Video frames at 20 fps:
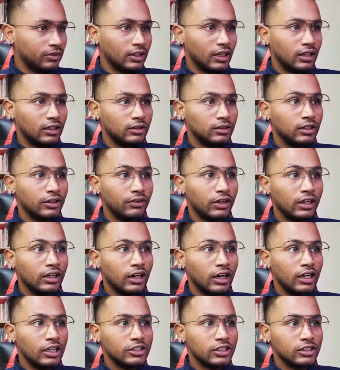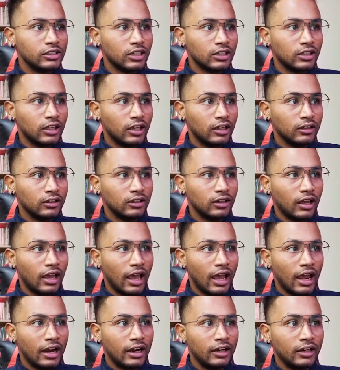Then different conditions are there,
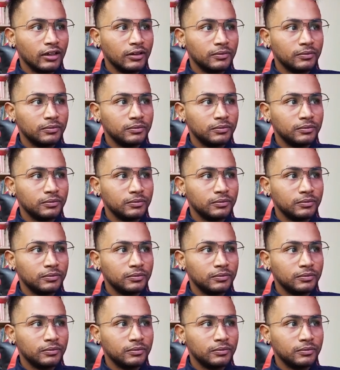and